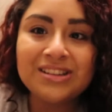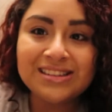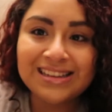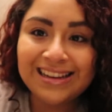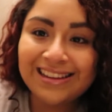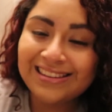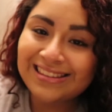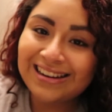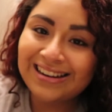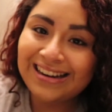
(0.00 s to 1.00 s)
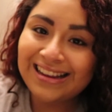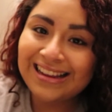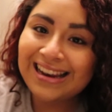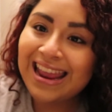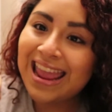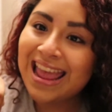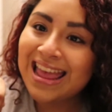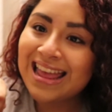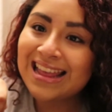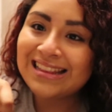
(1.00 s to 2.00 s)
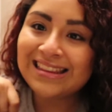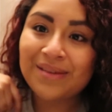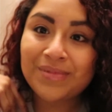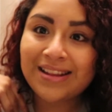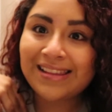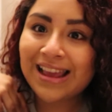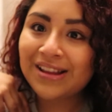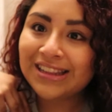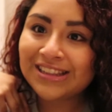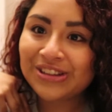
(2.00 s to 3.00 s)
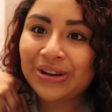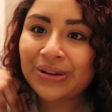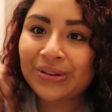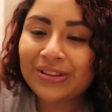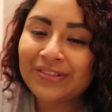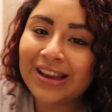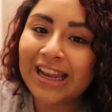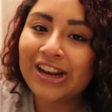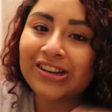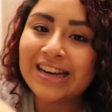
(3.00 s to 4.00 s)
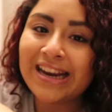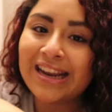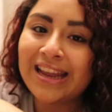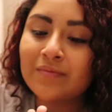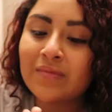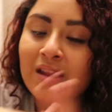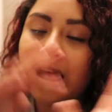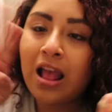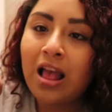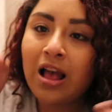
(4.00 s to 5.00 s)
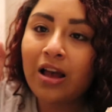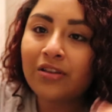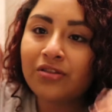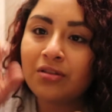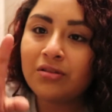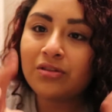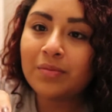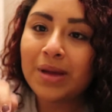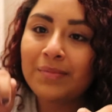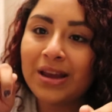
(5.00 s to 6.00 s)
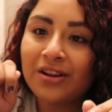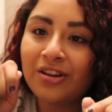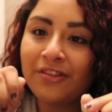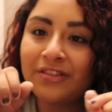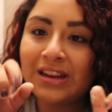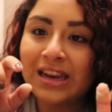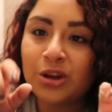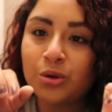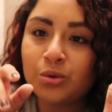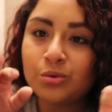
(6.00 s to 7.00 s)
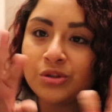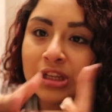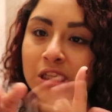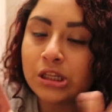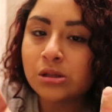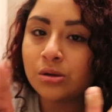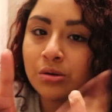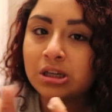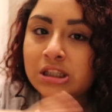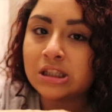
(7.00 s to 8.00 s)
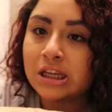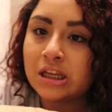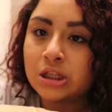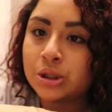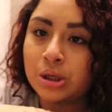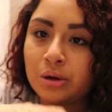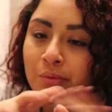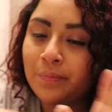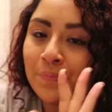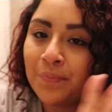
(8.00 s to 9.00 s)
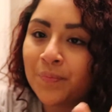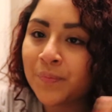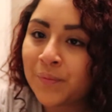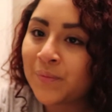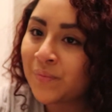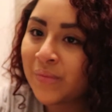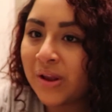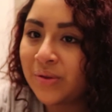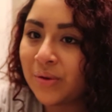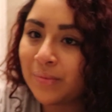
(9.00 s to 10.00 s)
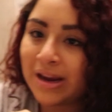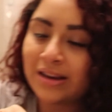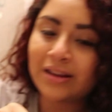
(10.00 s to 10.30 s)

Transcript: just gonna get started and I'm gonna see how this goes, if I can create it. Also, don't mind my crusty nails. They look so crusty, so don't mind